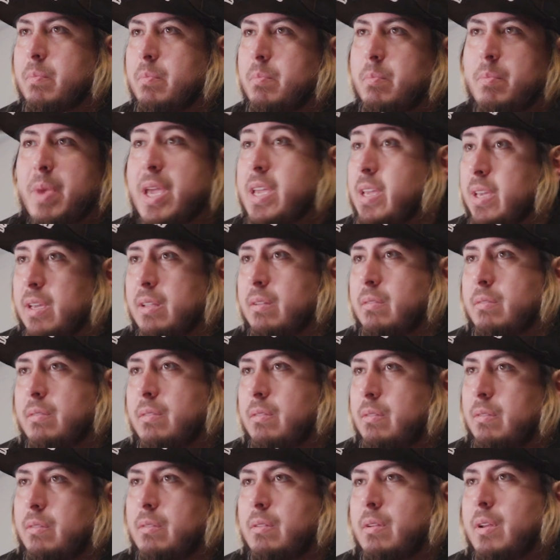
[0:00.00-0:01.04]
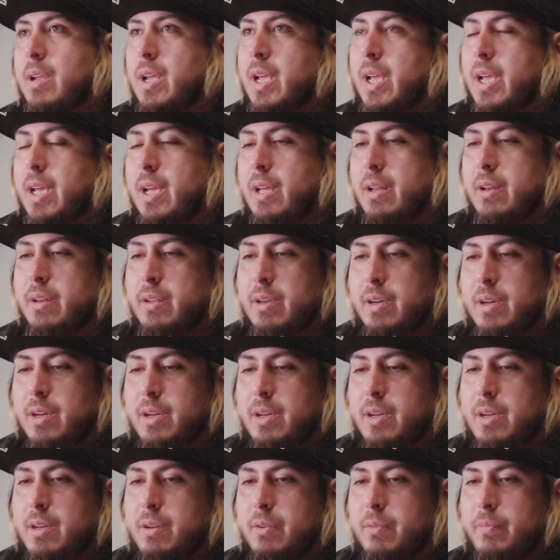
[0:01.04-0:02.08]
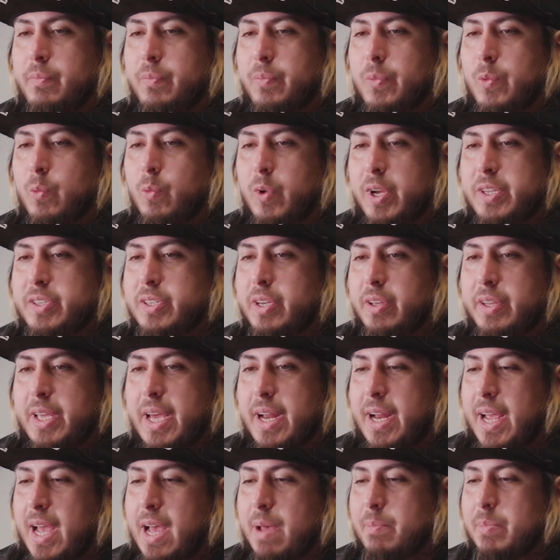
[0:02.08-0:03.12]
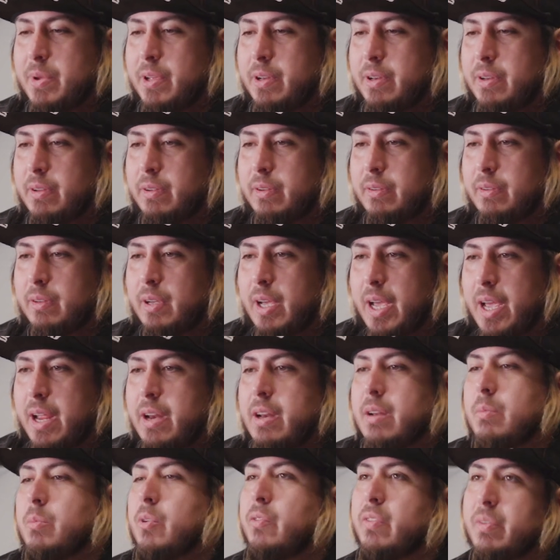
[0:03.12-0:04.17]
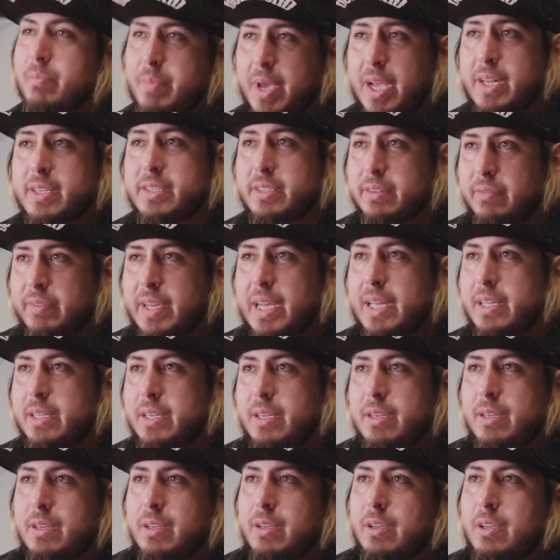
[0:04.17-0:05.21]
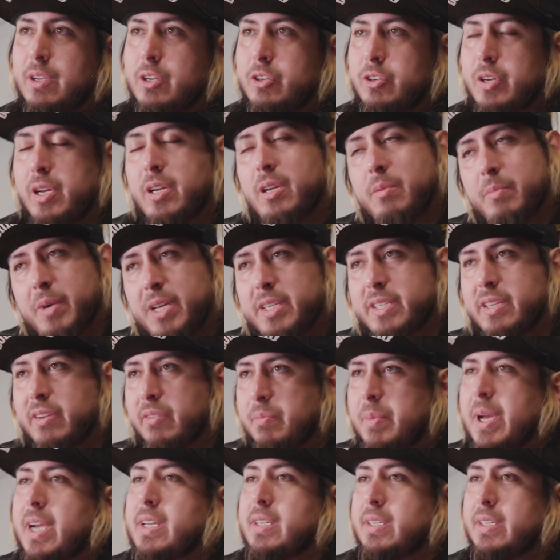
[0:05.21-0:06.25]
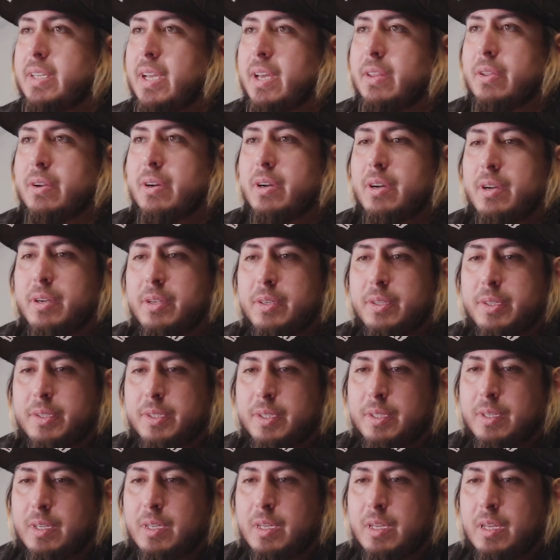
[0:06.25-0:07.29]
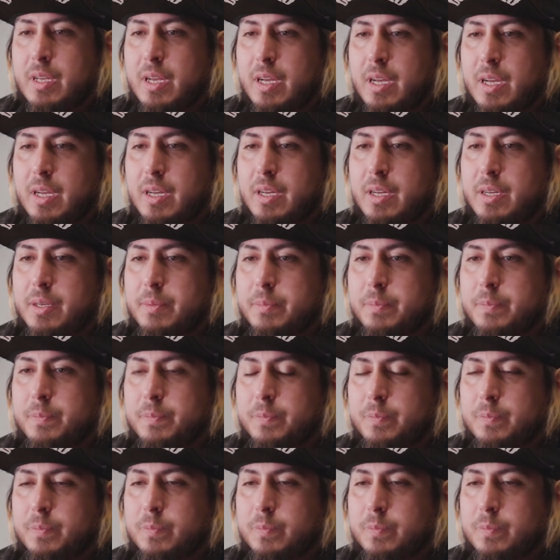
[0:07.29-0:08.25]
make it. And once all that happened, I ended up moving back to the Valley, trying to get myself back together. And